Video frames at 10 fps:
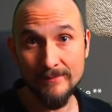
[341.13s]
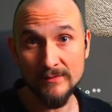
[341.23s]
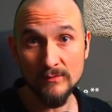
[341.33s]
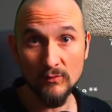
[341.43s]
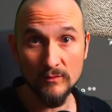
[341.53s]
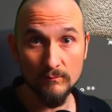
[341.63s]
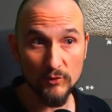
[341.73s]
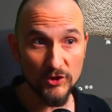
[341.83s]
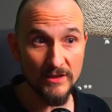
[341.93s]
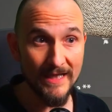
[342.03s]
So this
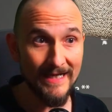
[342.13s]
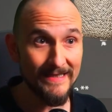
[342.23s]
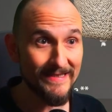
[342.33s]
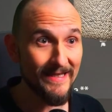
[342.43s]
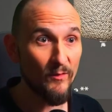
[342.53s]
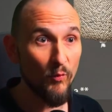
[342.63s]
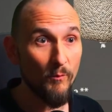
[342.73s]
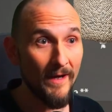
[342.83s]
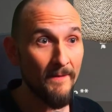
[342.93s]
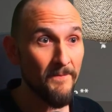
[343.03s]
here is the
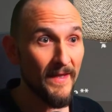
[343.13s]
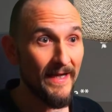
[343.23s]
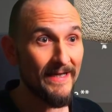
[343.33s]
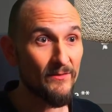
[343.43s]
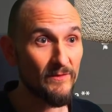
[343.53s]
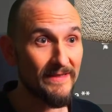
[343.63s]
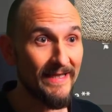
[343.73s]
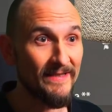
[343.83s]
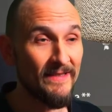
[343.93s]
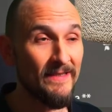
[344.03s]
original standard
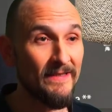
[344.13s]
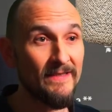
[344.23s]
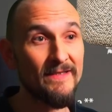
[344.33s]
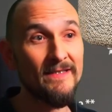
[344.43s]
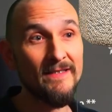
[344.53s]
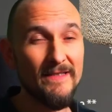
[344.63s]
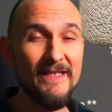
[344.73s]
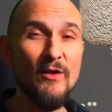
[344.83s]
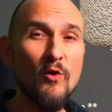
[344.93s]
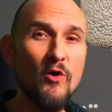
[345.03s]
sturgeon feed mix
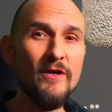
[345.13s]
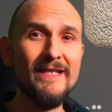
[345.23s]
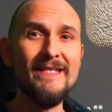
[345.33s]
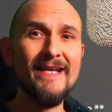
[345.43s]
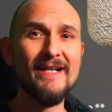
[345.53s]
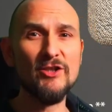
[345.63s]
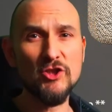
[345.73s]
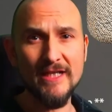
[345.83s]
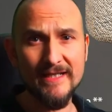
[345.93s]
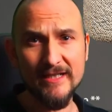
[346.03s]
that also
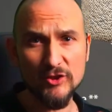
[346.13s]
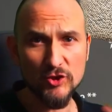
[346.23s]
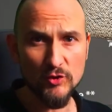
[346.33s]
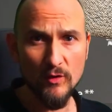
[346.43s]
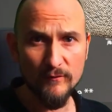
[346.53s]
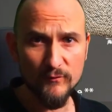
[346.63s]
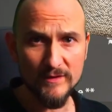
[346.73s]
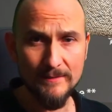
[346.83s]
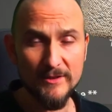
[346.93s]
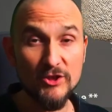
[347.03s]
regularly works well
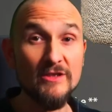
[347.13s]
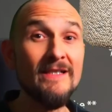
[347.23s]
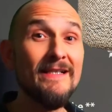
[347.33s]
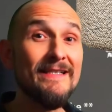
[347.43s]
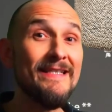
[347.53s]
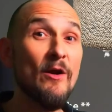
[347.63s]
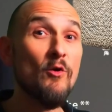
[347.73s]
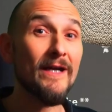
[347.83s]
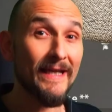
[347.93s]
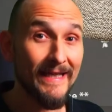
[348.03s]
if you, for example,
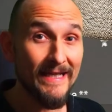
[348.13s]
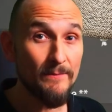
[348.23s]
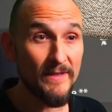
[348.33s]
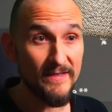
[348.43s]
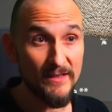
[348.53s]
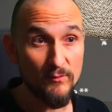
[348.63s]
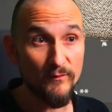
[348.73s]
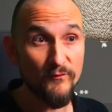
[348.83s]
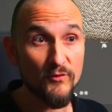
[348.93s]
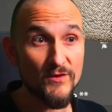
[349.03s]
stand here with the
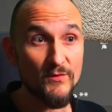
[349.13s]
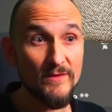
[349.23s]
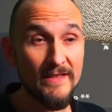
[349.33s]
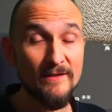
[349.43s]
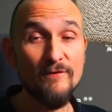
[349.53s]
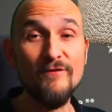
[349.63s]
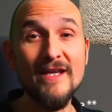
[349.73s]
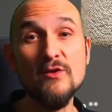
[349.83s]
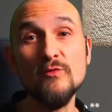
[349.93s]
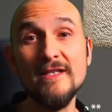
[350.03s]
earthworm and with the
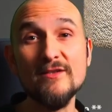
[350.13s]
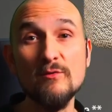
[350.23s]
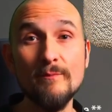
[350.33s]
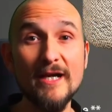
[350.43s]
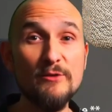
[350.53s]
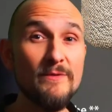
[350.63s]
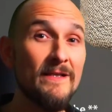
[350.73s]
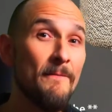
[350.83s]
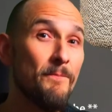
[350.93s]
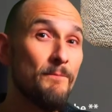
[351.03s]
earthworm try to
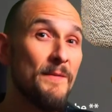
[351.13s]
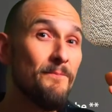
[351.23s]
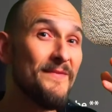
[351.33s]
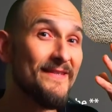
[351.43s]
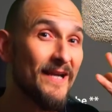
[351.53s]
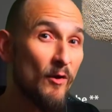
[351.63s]
fish for barbel.